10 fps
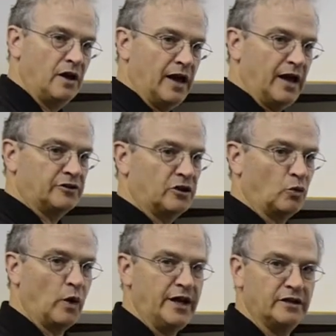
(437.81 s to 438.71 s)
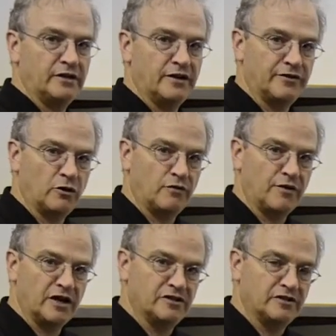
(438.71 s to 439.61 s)
at
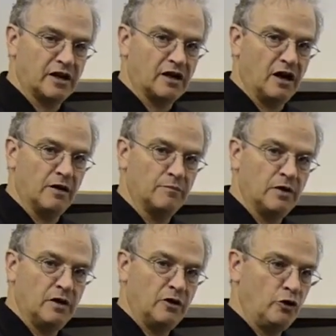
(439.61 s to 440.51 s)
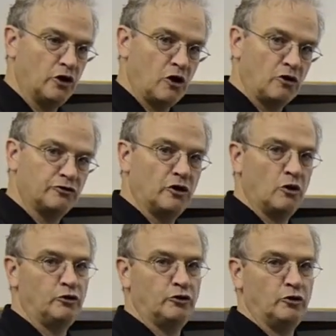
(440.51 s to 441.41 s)
radiant@ferrodevices.com. You can also
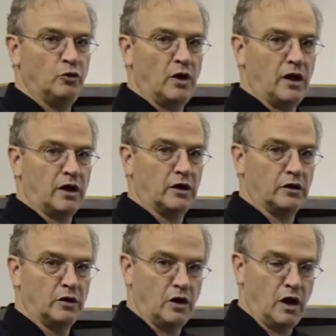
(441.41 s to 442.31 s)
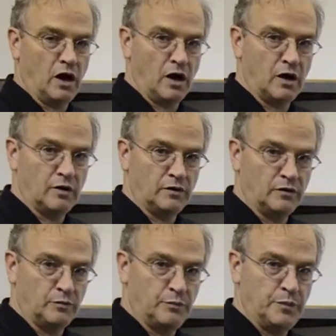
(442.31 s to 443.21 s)
go to our
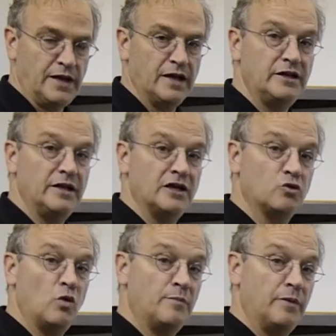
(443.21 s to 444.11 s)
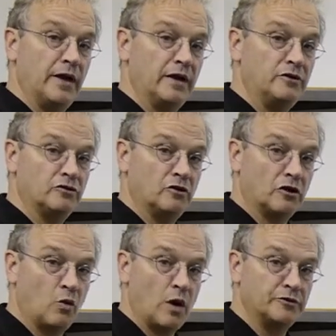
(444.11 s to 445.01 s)
PNDS webpage on
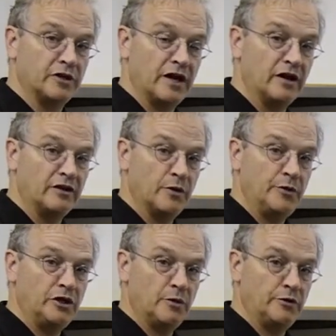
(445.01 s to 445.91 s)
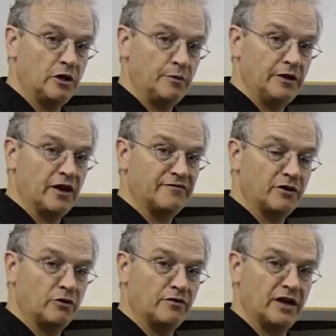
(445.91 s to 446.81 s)
our website at
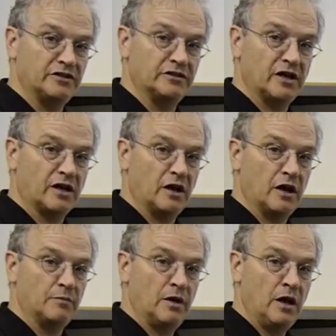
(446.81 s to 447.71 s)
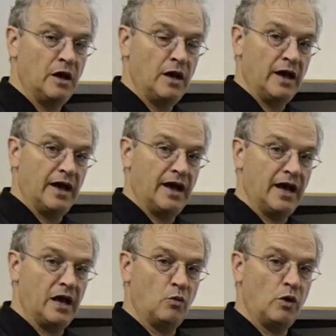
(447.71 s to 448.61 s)
www.ferrodevices.com,
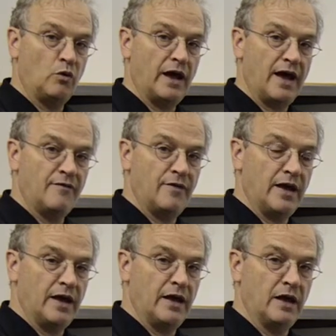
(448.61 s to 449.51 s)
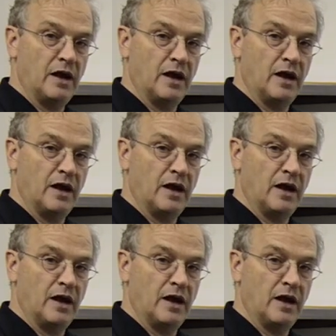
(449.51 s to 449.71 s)
and we will have a